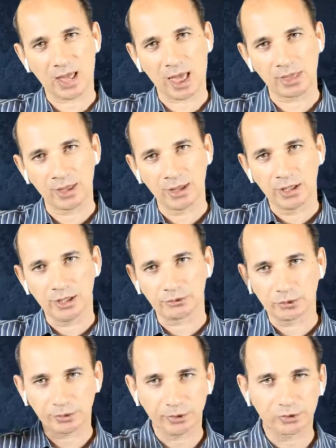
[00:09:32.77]
and
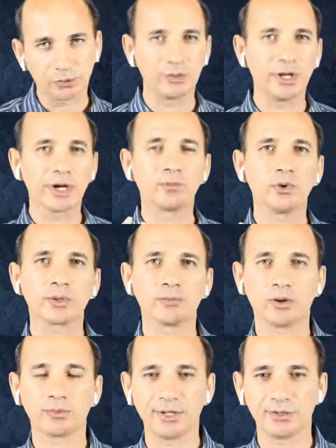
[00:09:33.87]
it took me to learn more
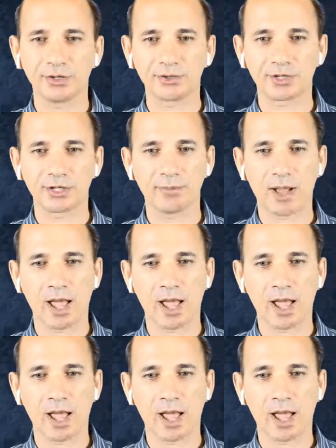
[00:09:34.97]
about leadership.